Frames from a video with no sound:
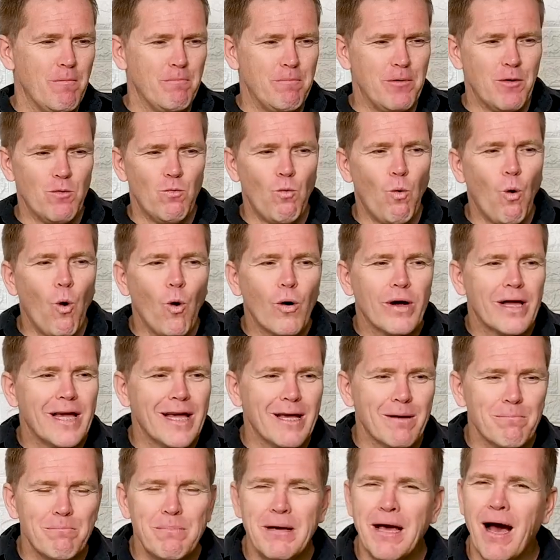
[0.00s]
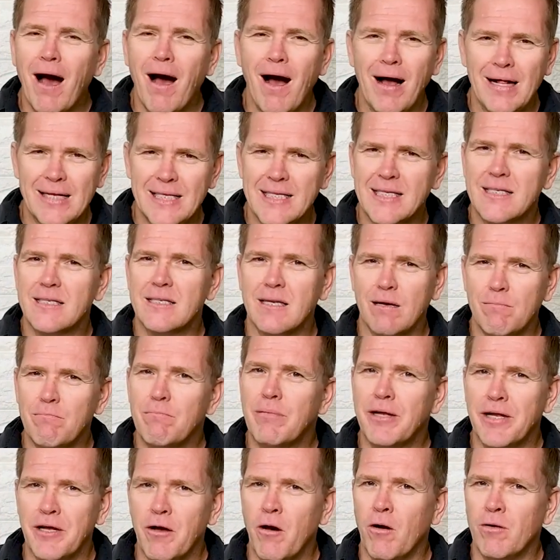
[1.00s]
be walking behind
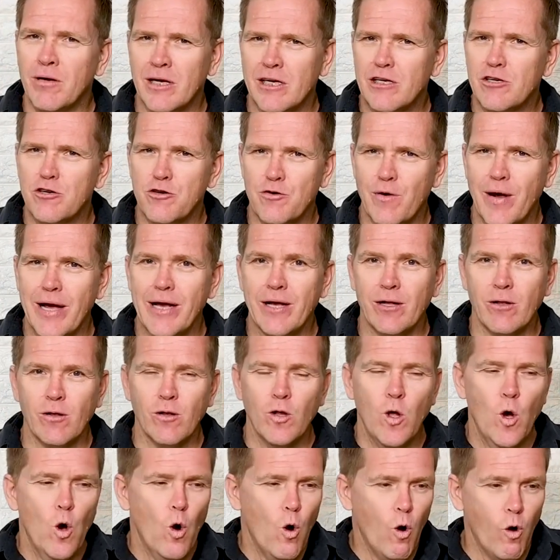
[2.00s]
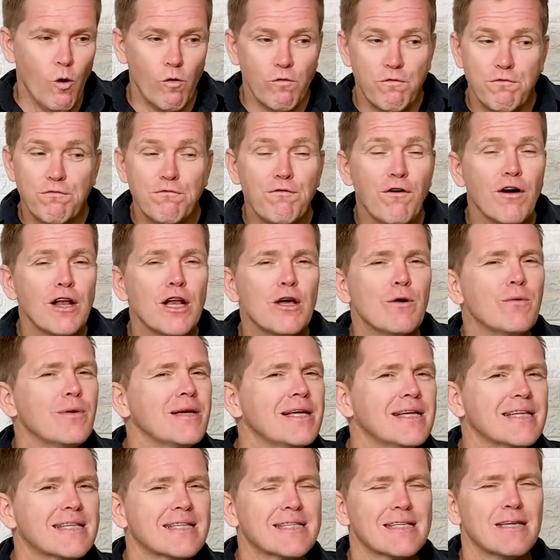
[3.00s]
somebody on a trail or
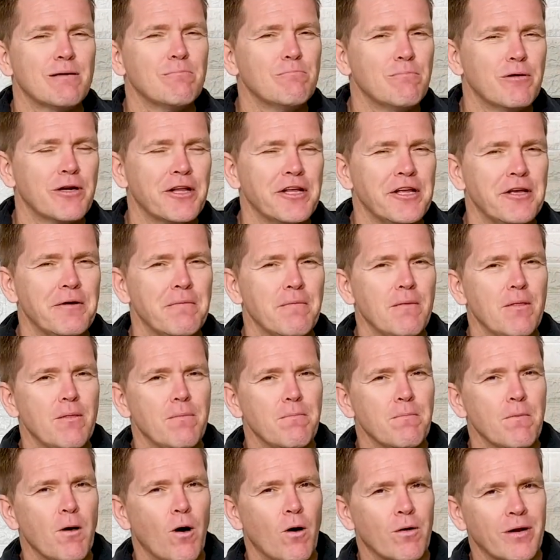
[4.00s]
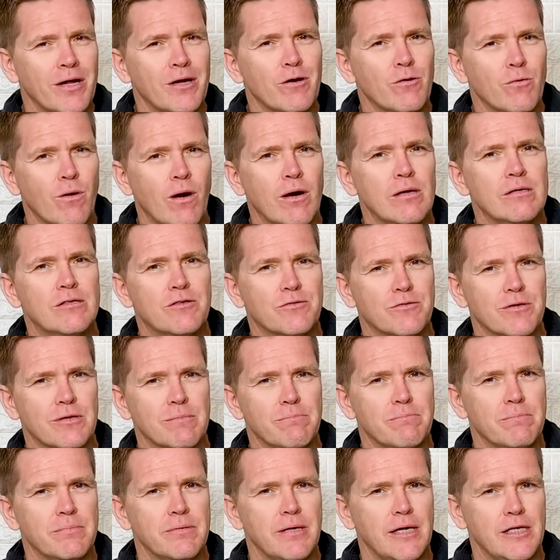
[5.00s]
following somebody on a road
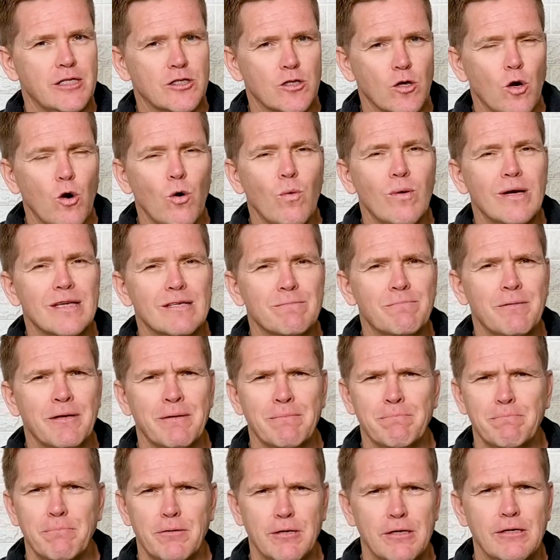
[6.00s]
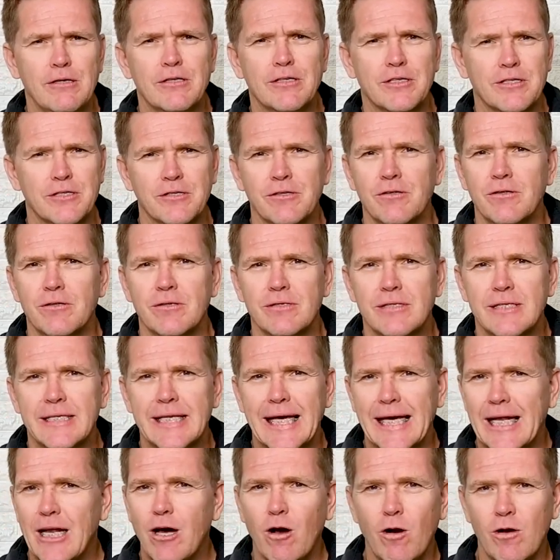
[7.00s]
trip. It's always been personal.
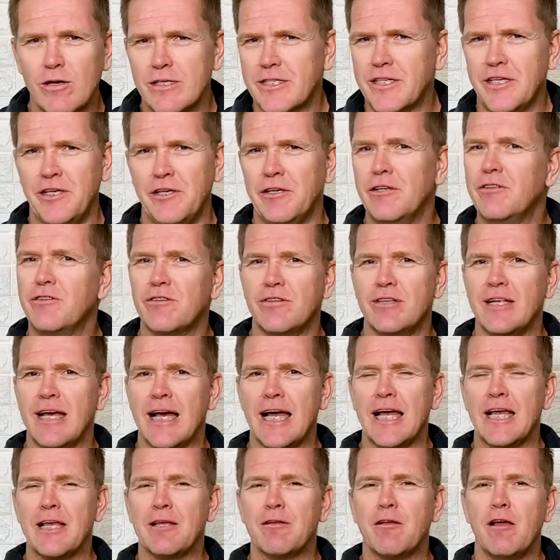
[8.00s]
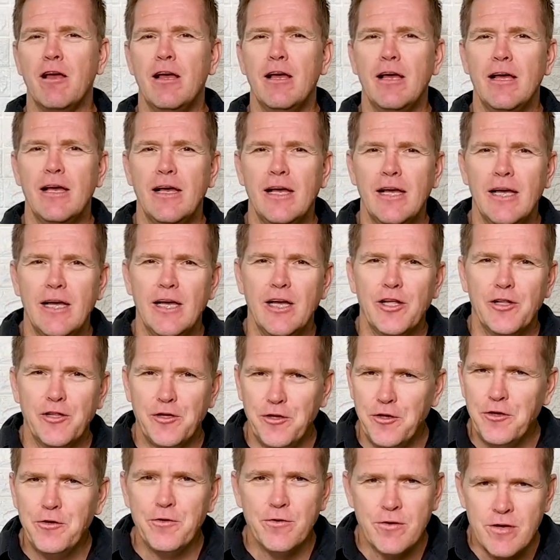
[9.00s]
Can I ask you today,
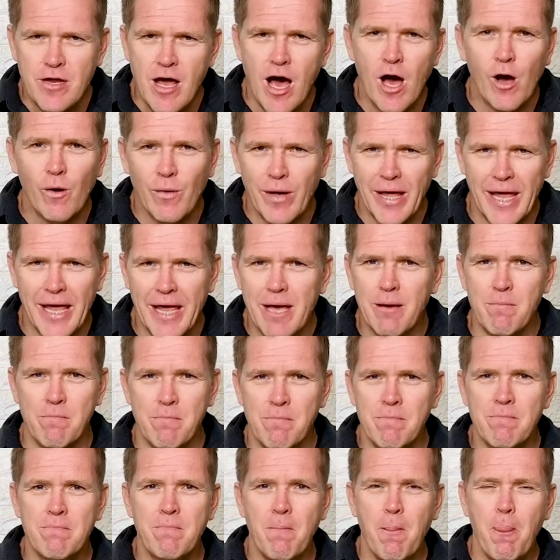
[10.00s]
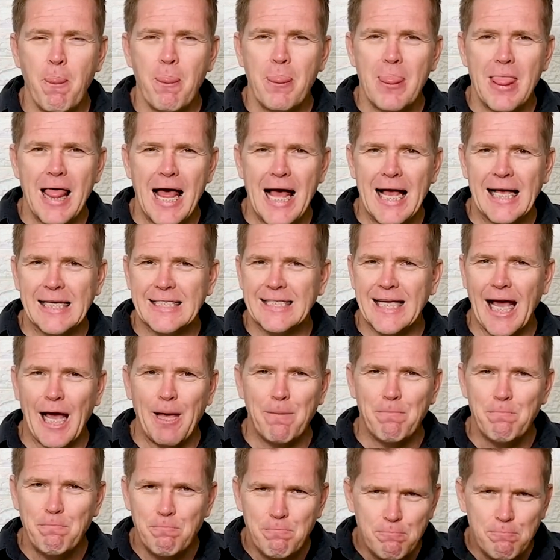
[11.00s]
do you know him as a